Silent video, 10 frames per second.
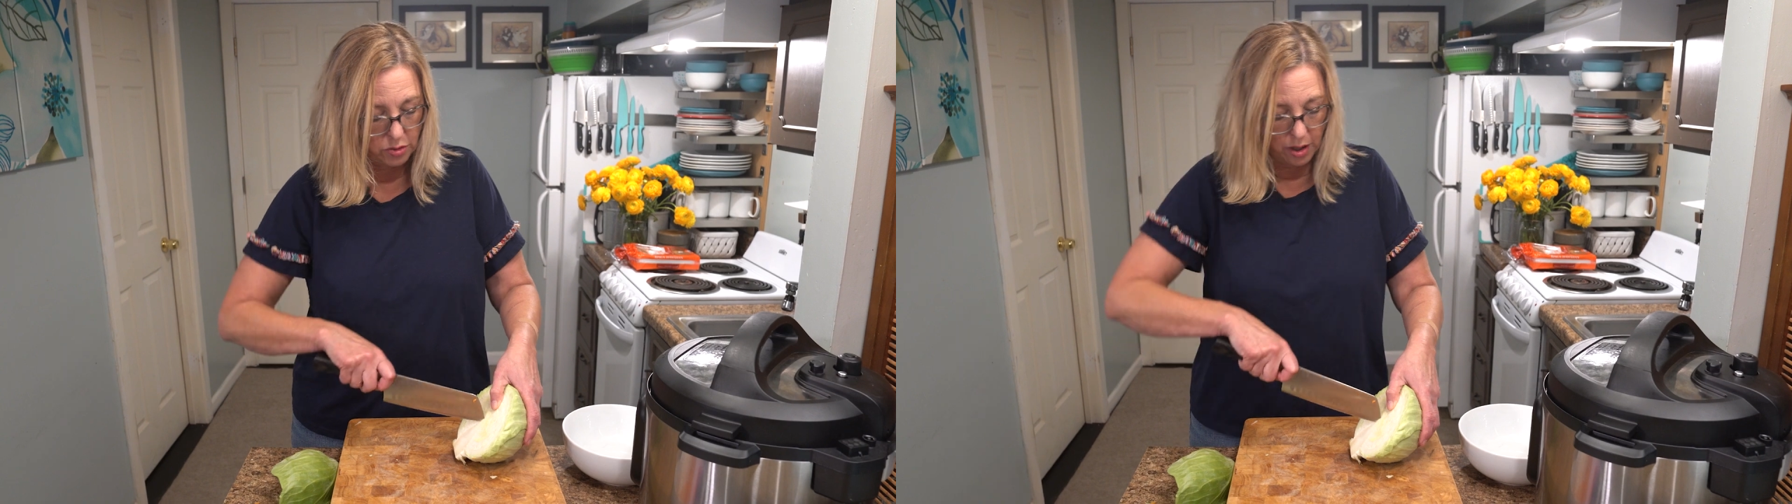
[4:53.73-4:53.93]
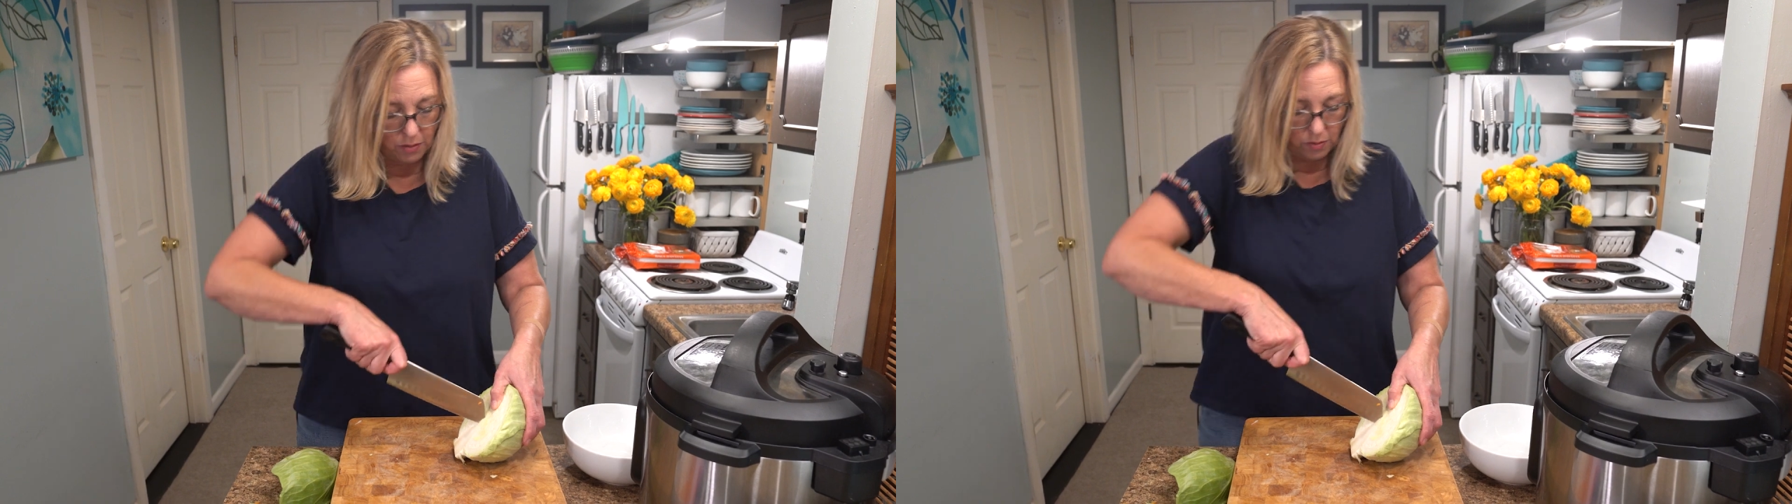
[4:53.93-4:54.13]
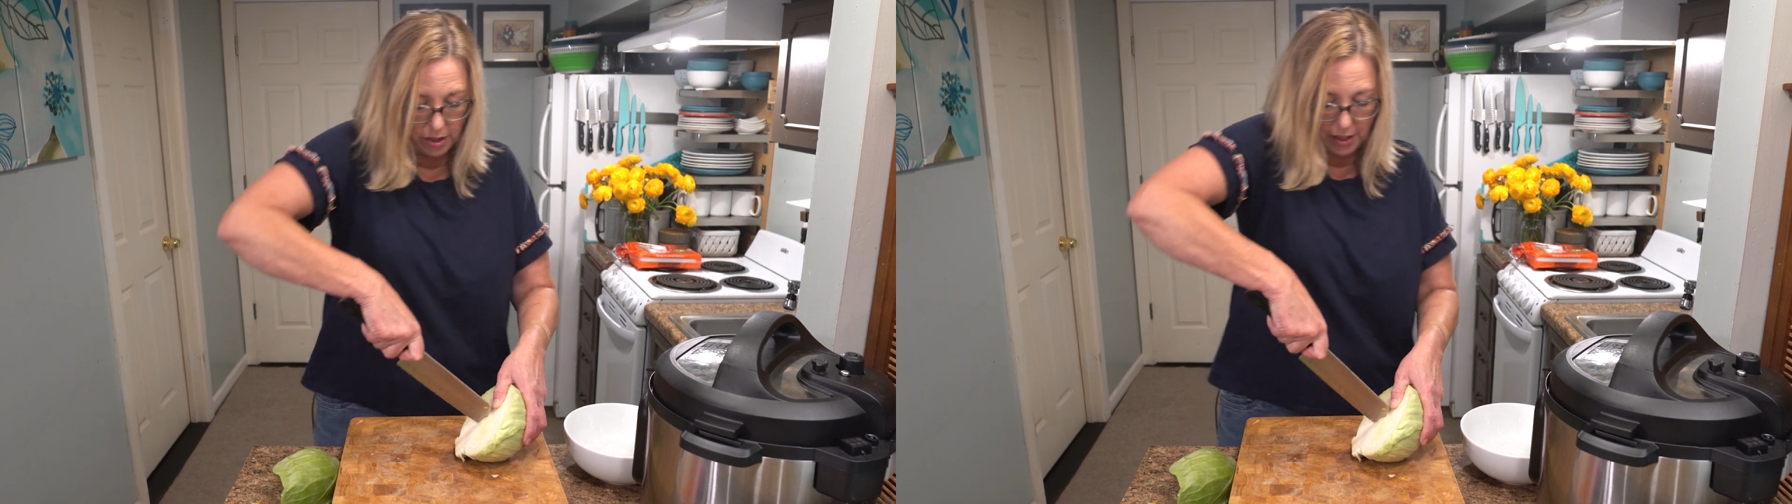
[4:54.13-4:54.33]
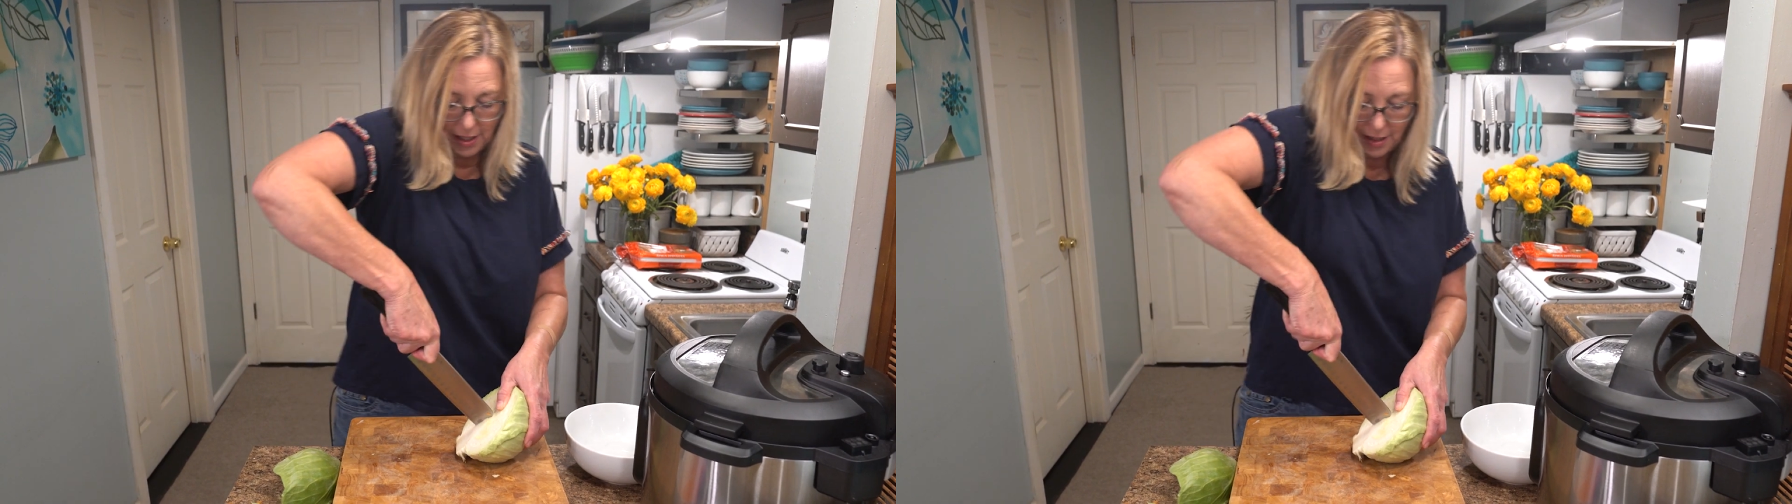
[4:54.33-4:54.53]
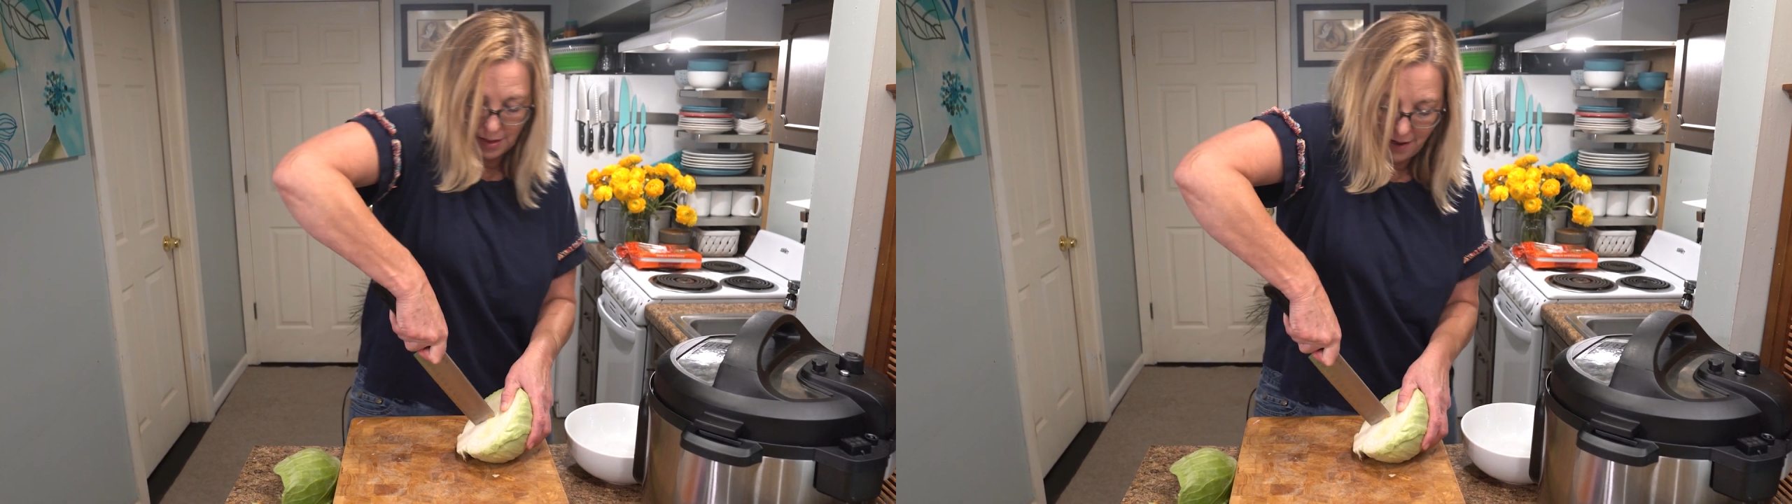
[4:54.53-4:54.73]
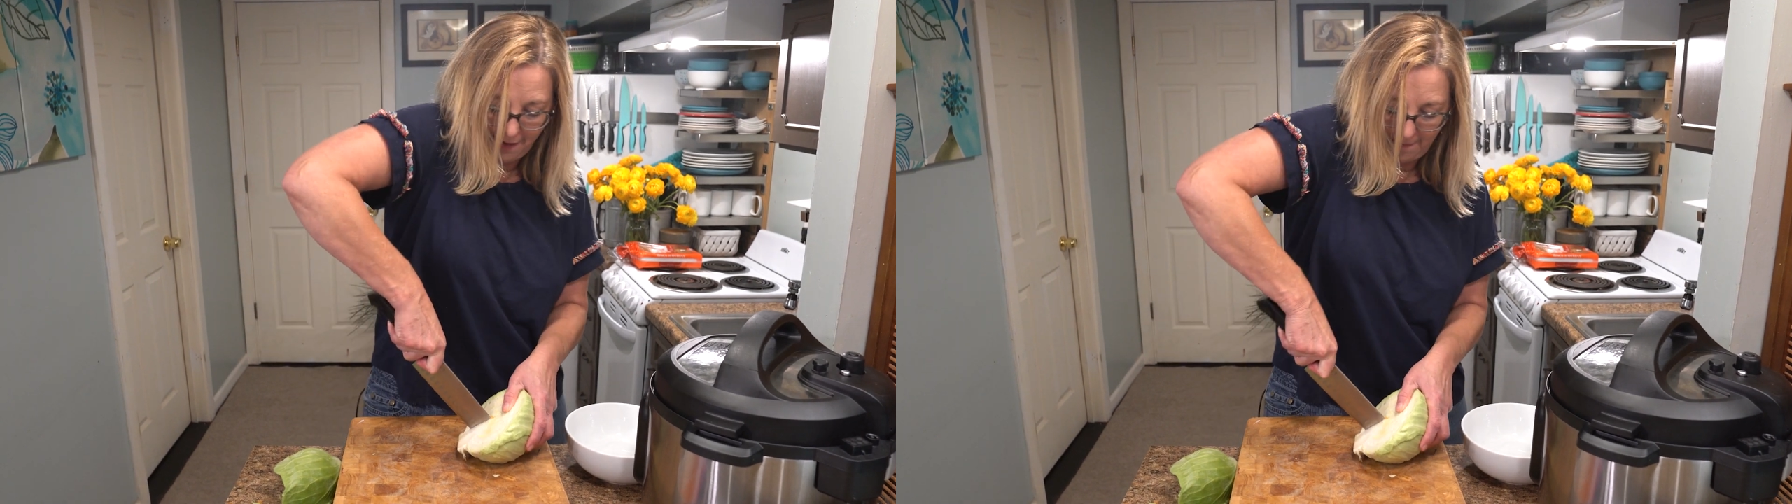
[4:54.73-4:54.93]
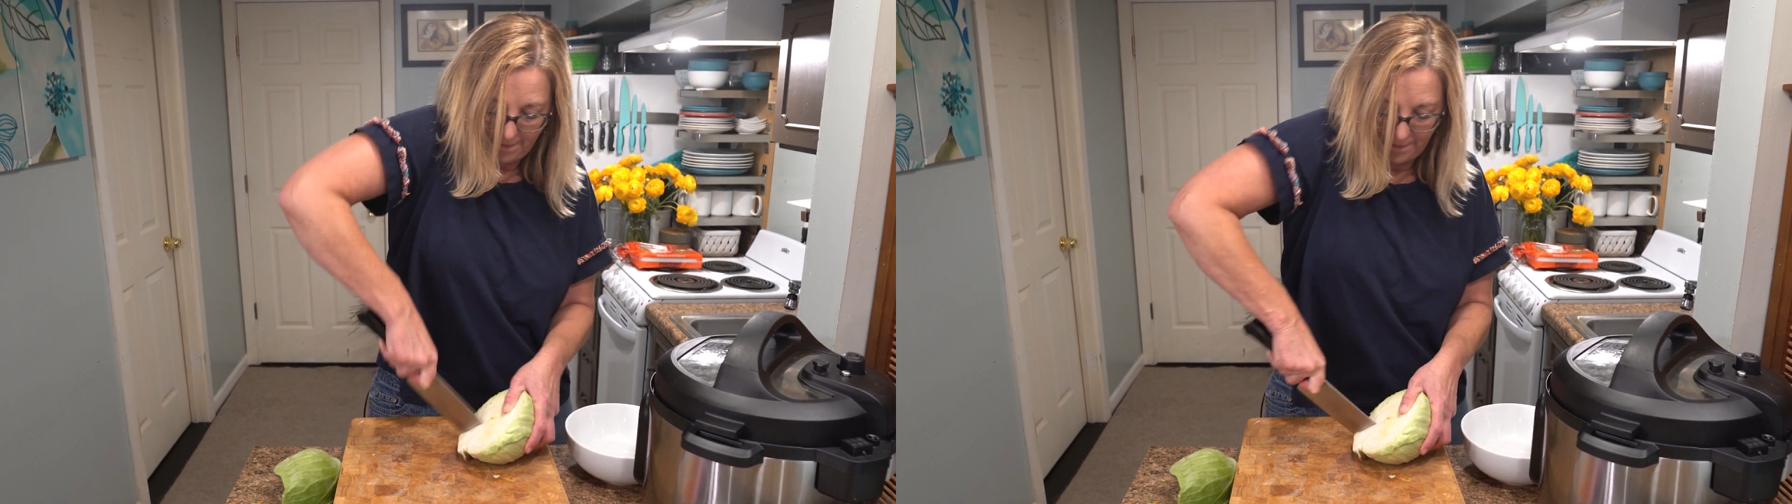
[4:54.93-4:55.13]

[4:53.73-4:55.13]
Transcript: not want to eat that.